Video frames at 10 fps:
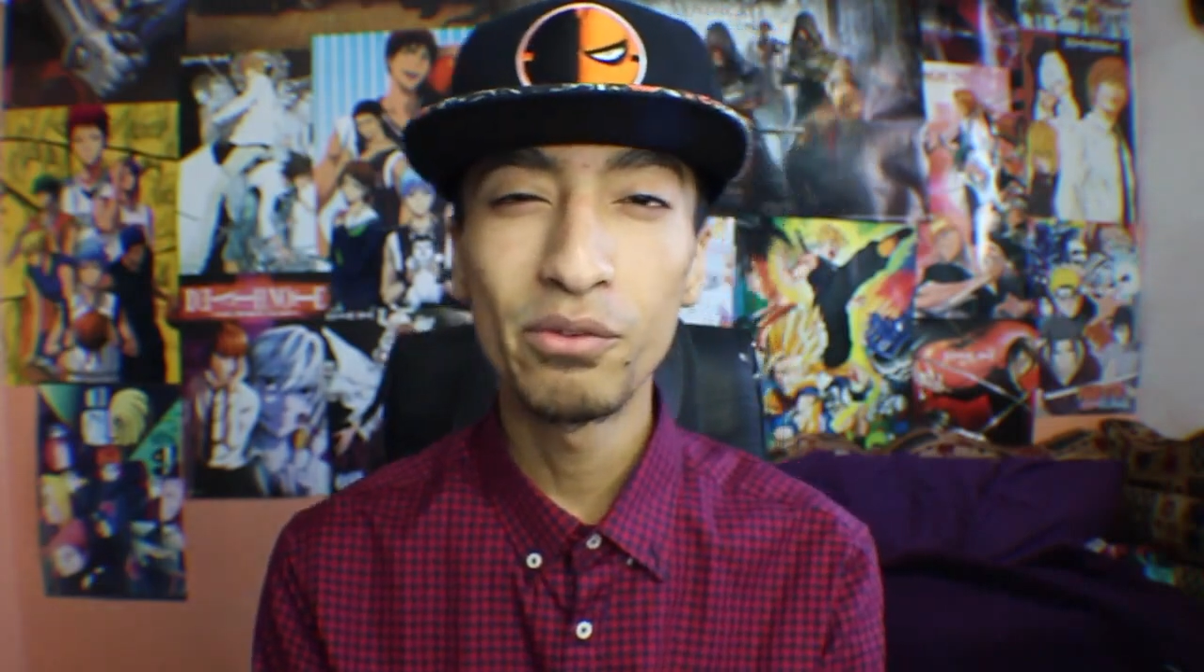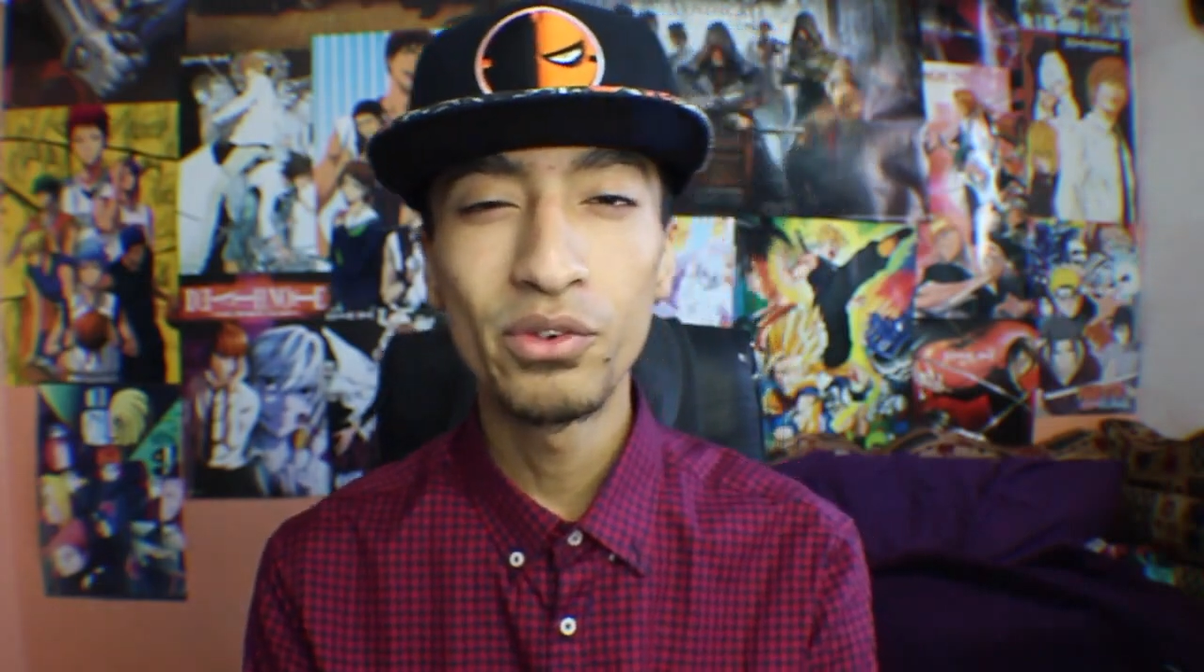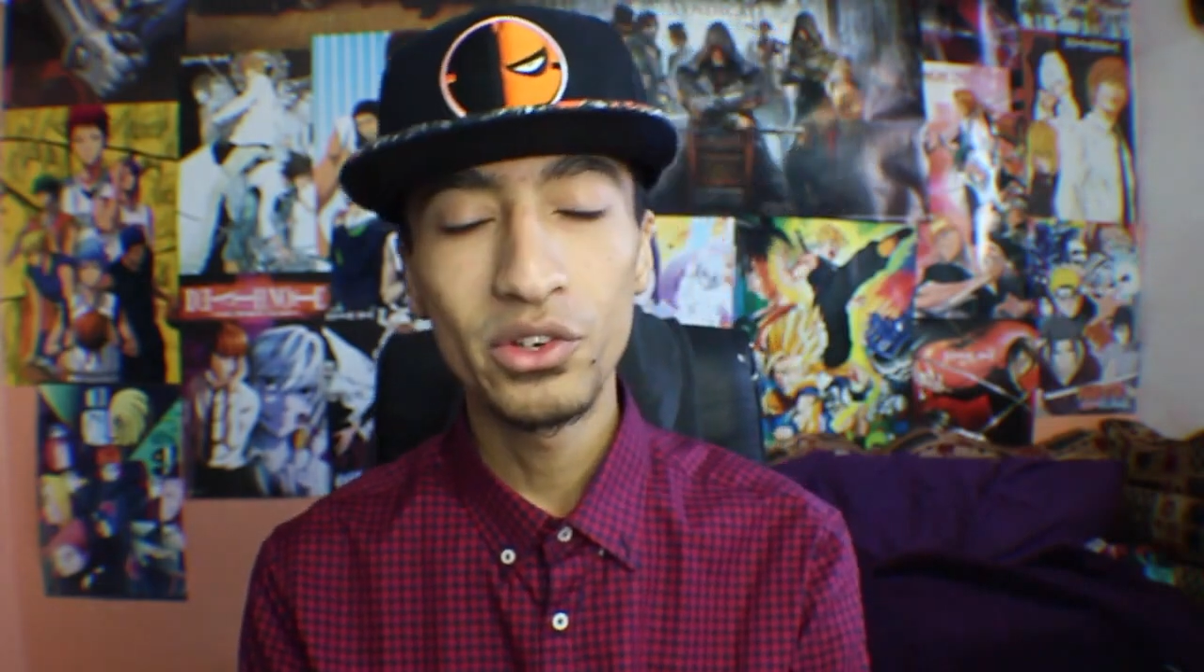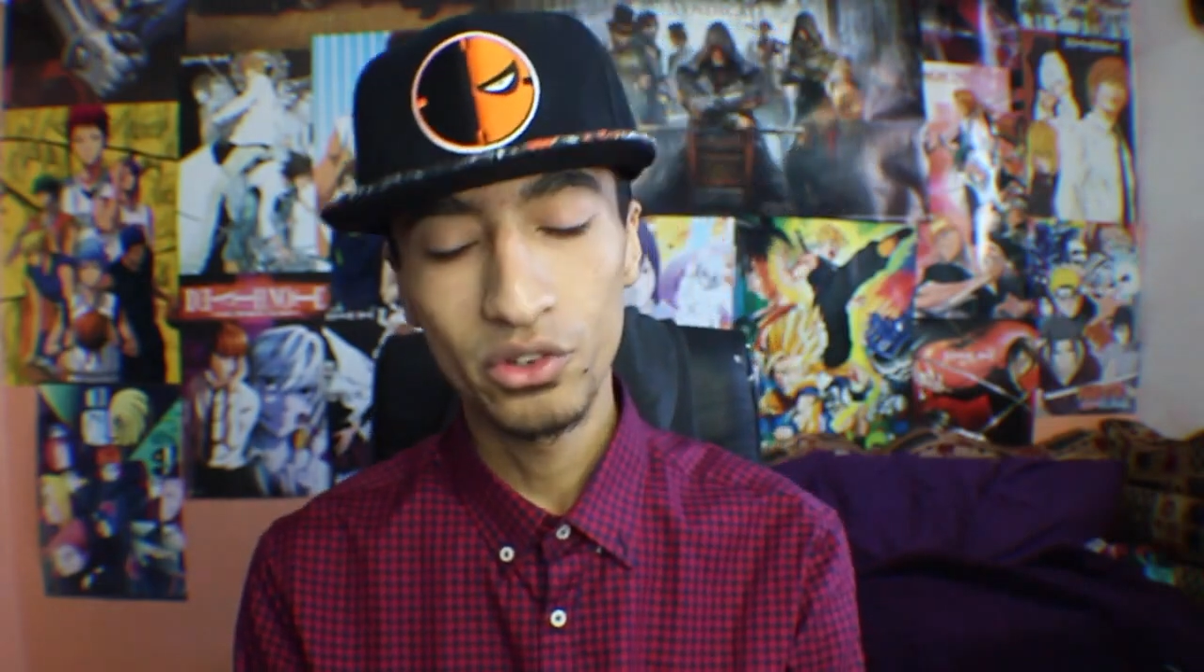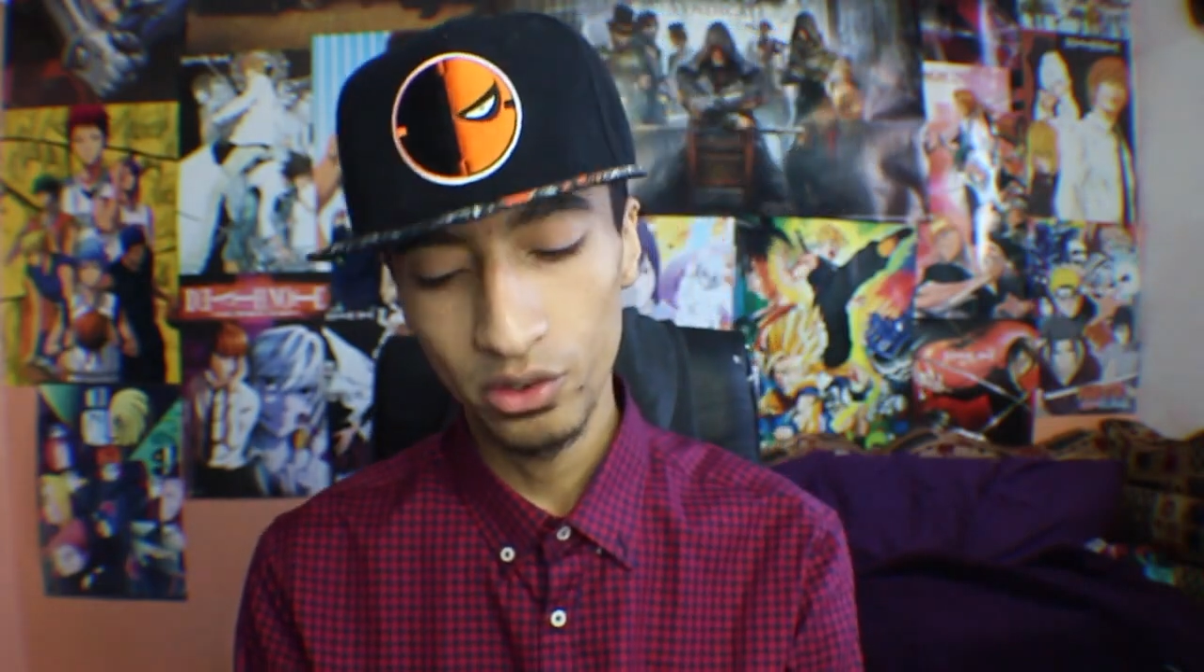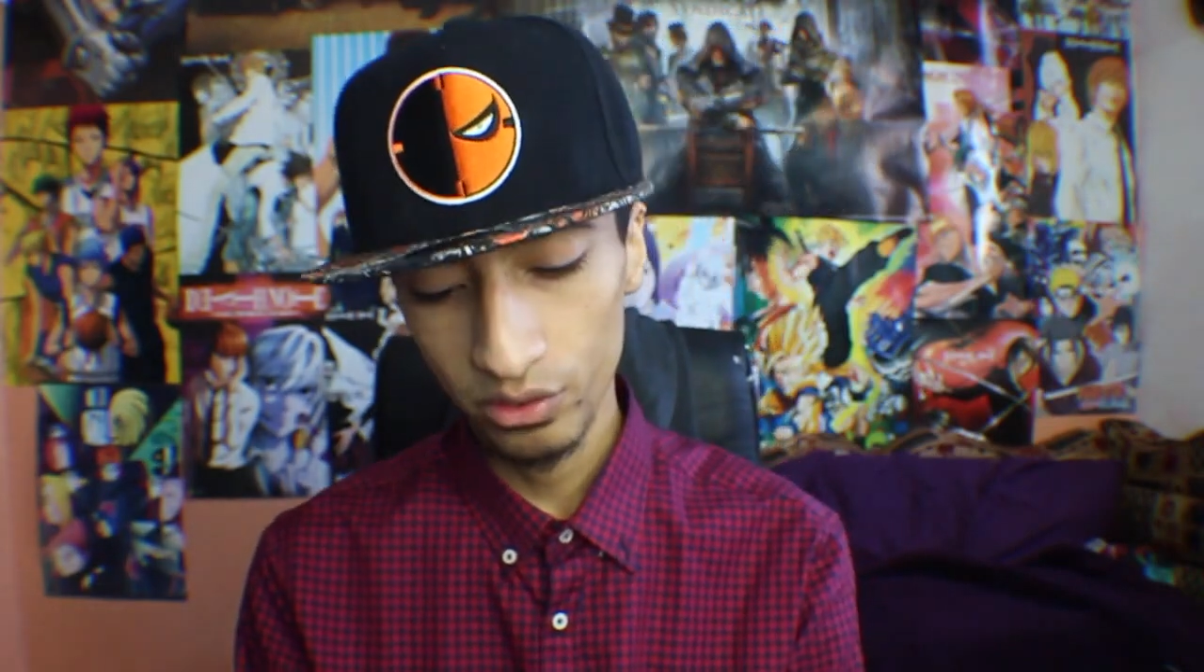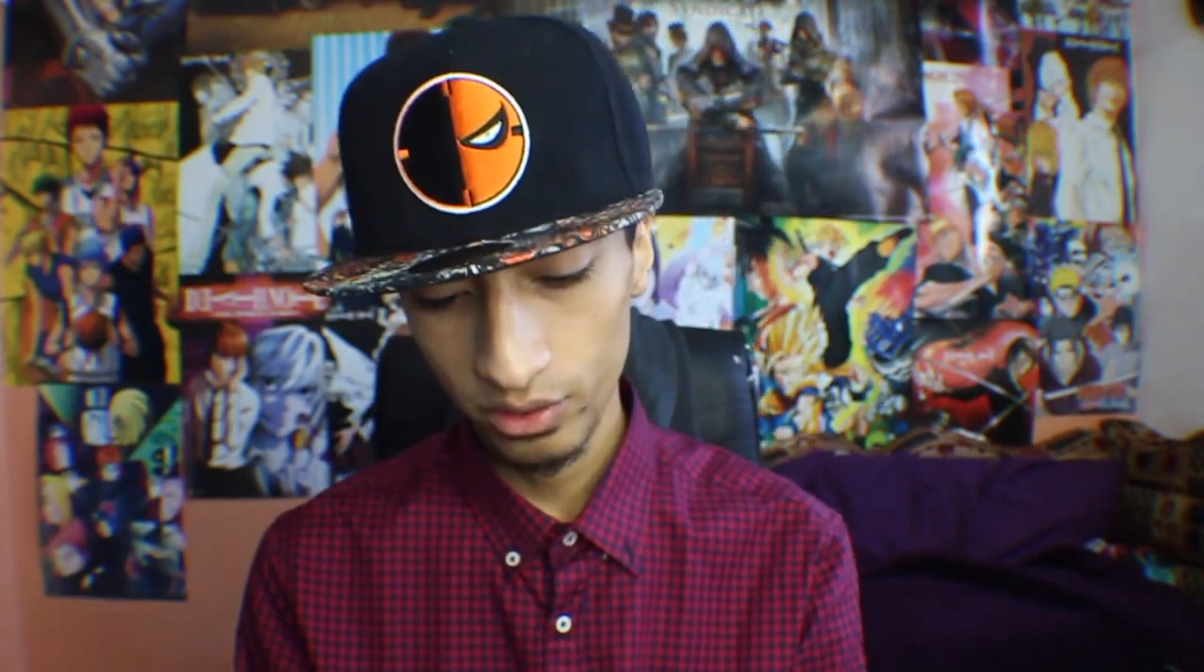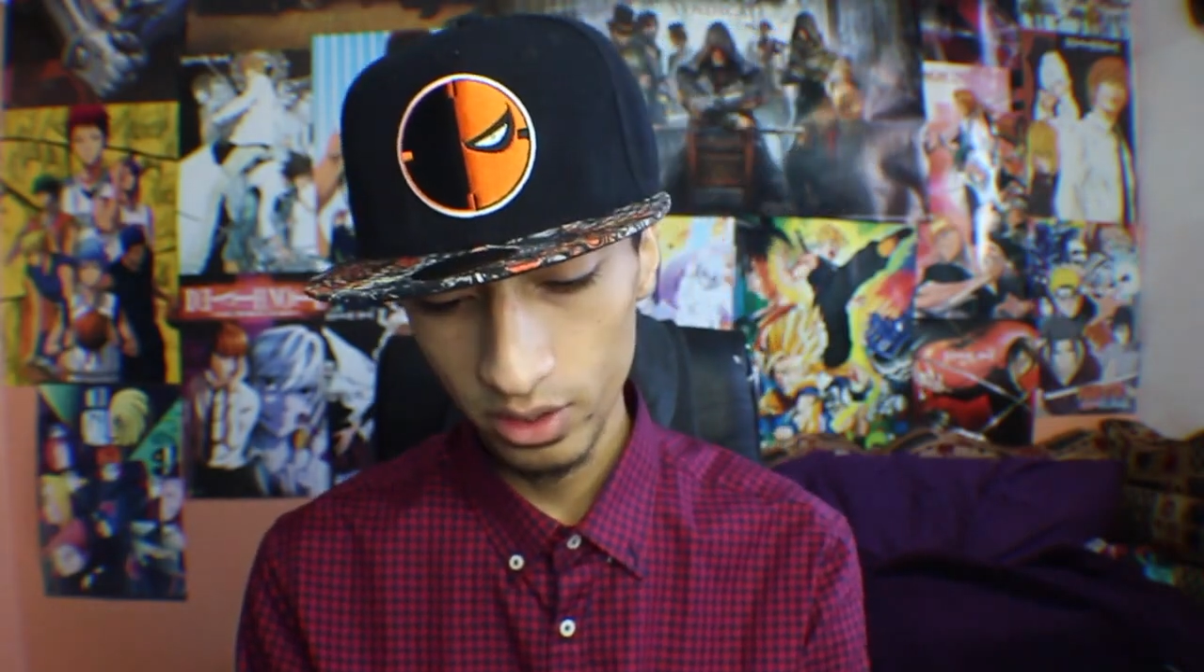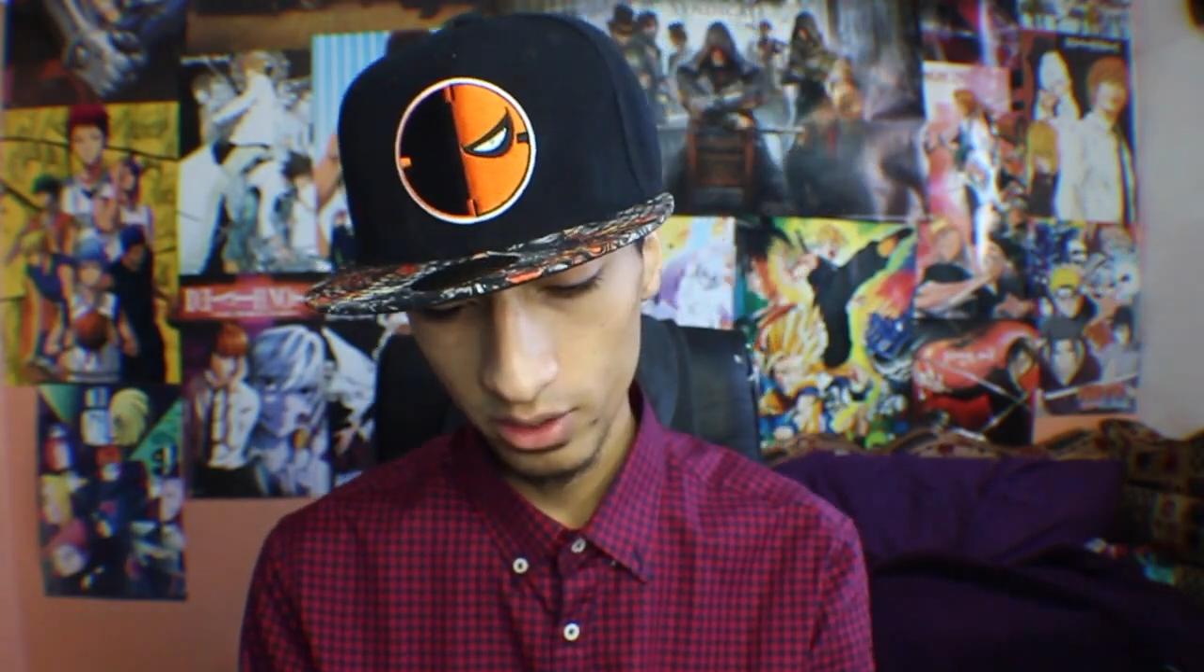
features,